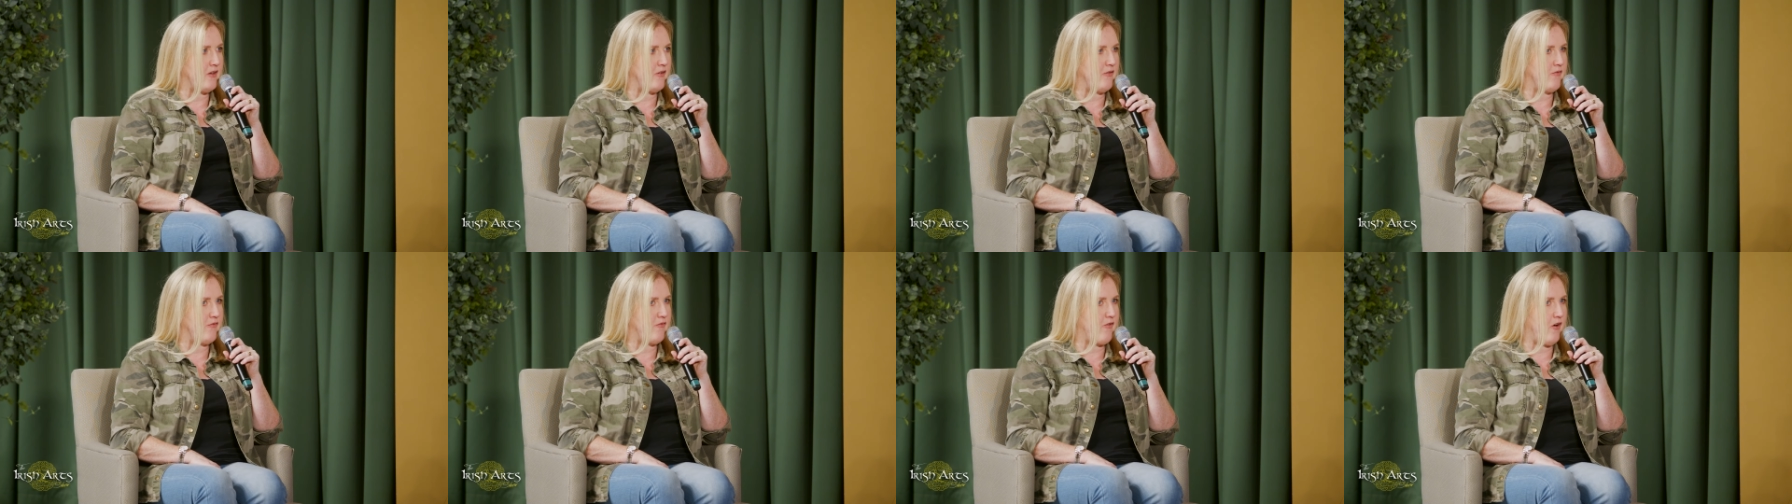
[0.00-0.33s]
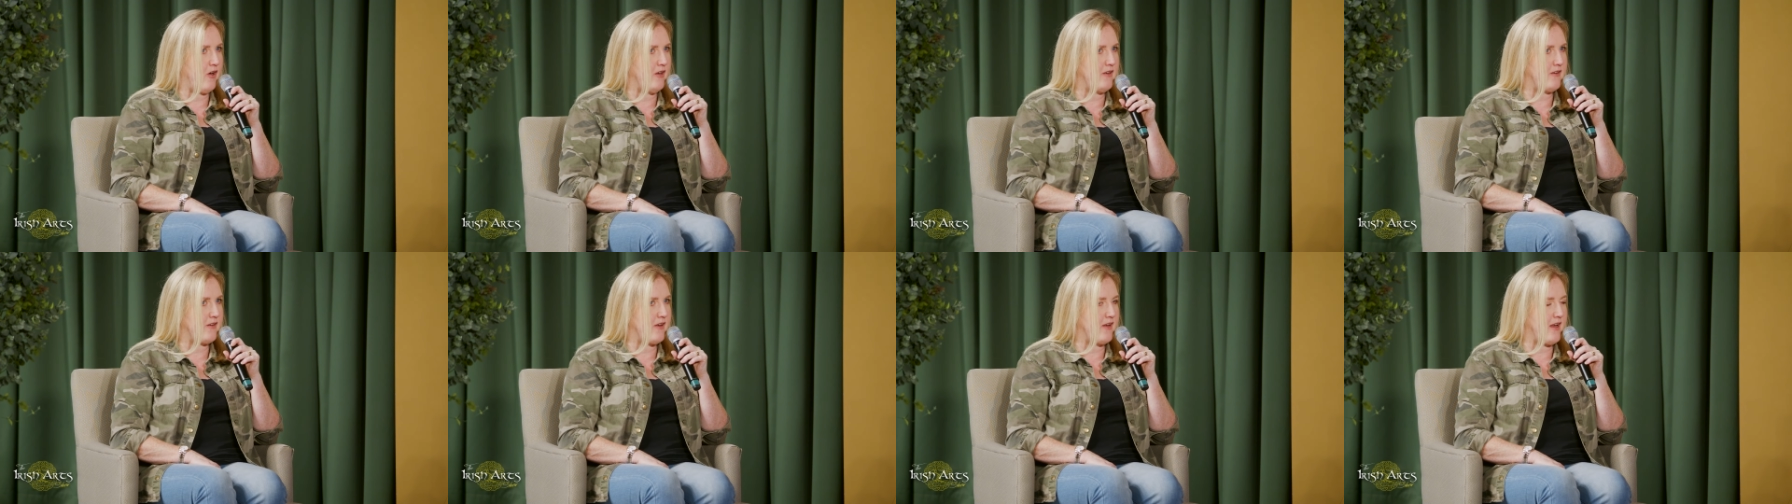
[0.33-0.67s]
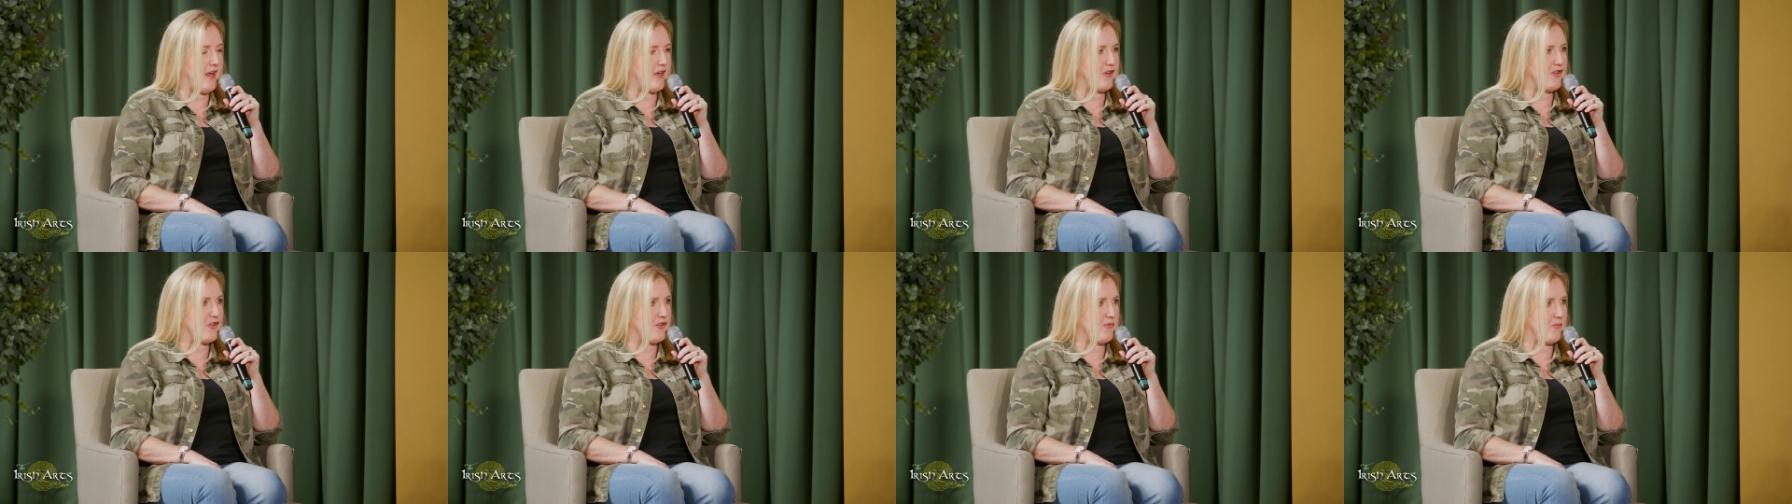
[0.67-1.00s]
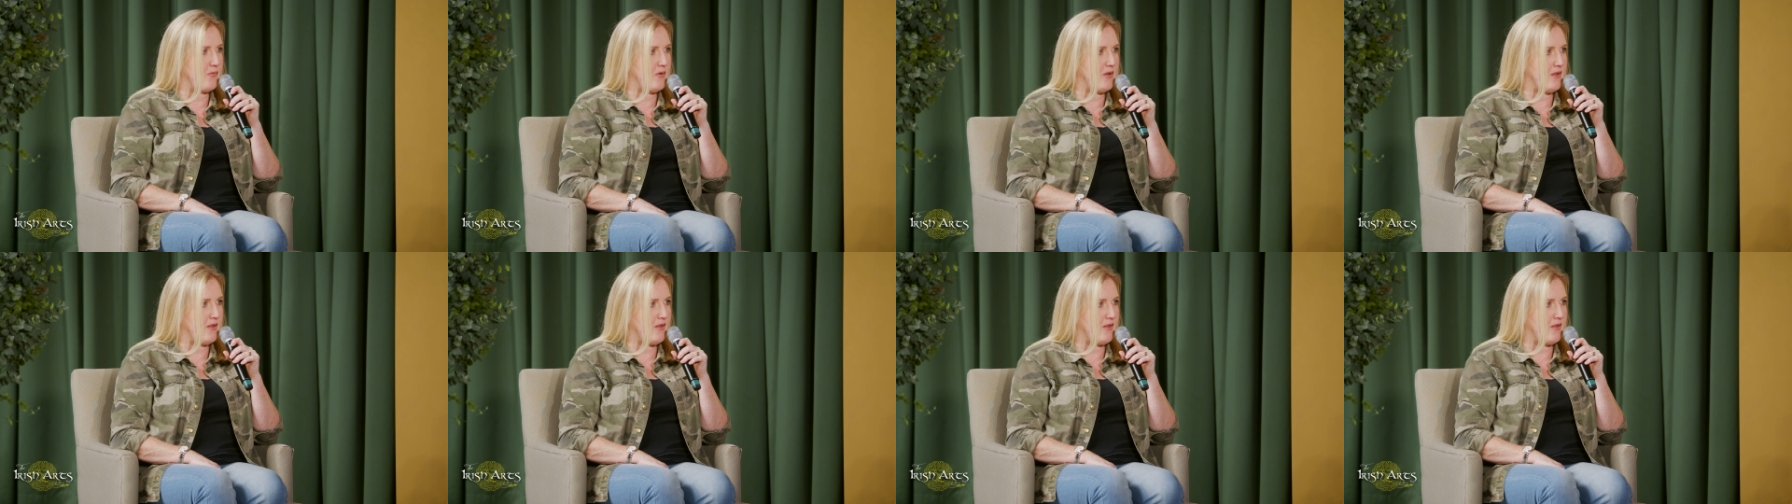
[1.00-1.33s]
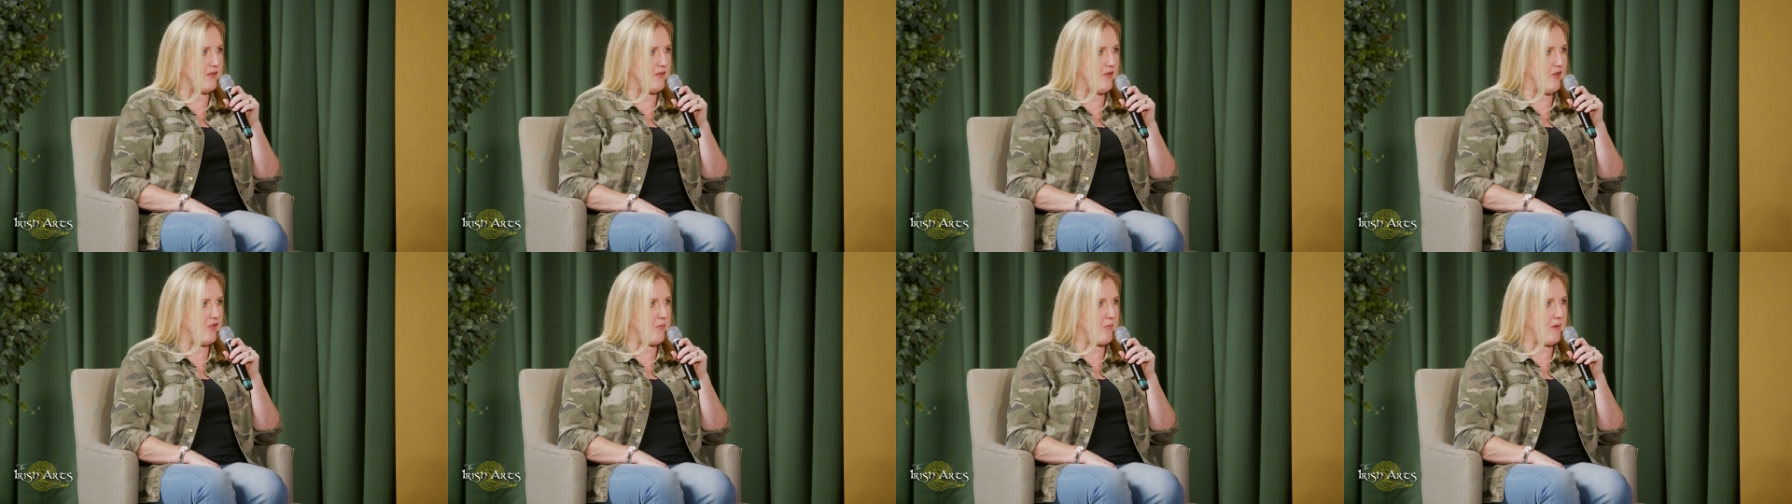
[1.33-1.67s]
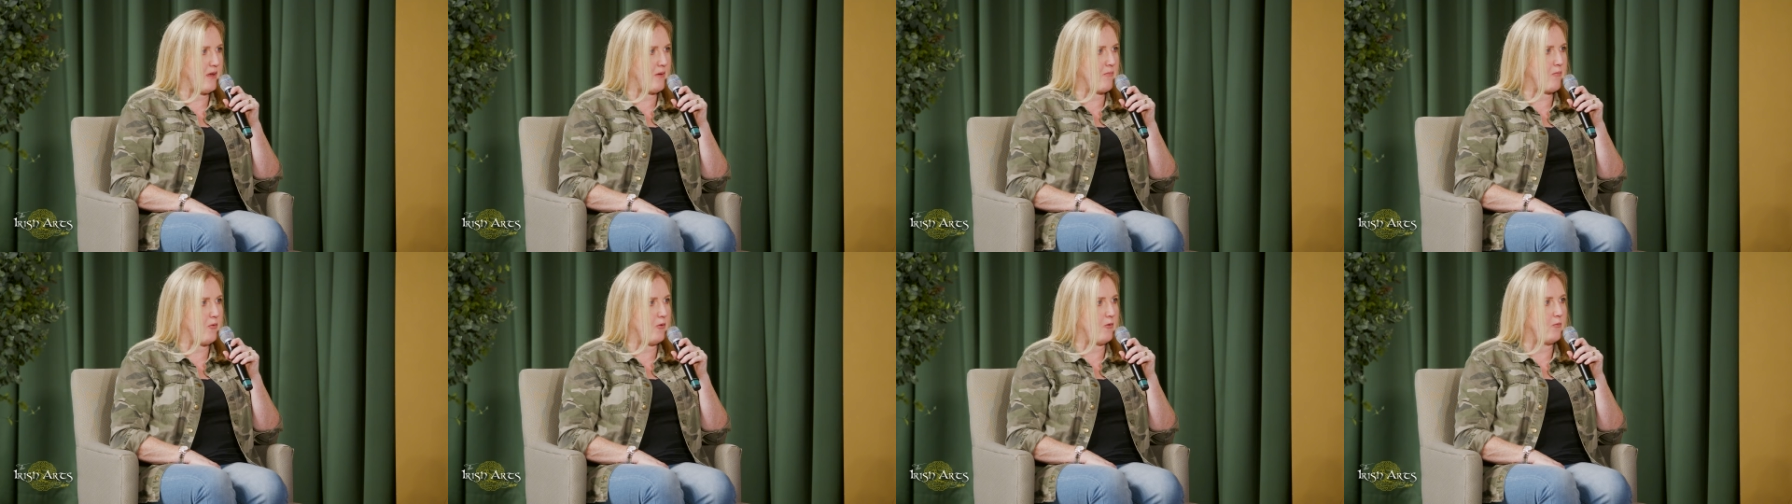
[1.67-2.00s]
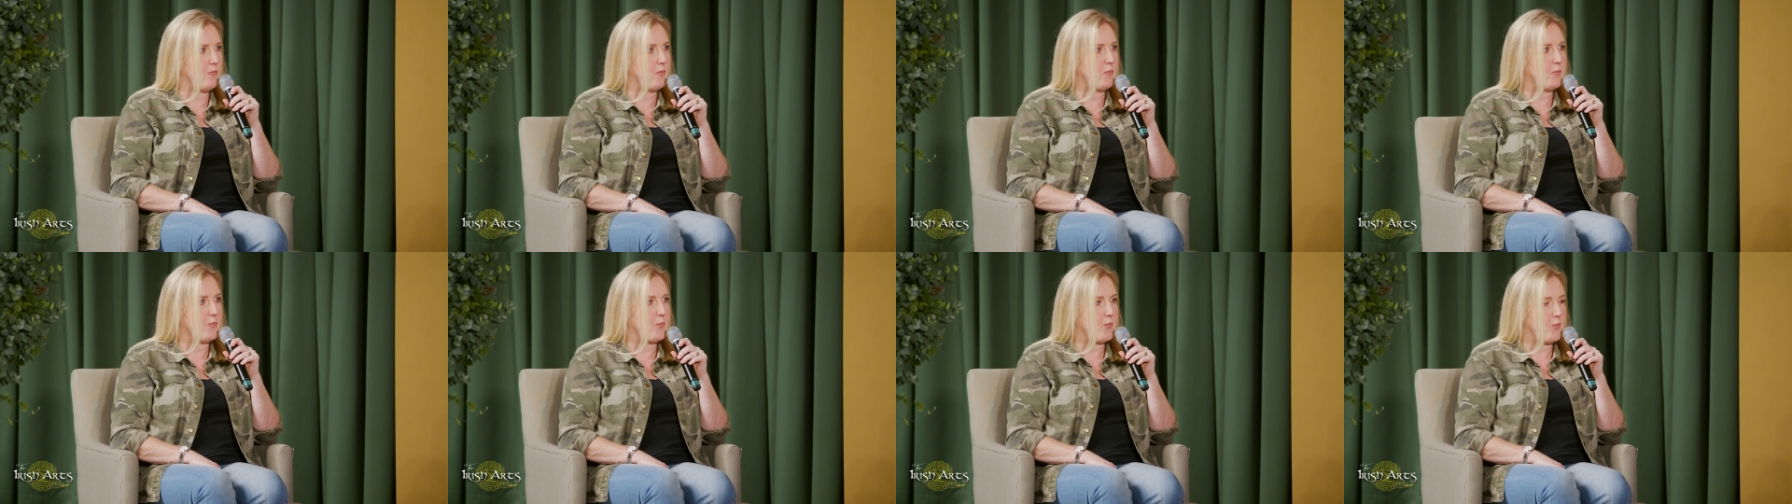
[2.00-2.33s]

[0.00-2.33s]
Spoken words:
You find a connection with other people.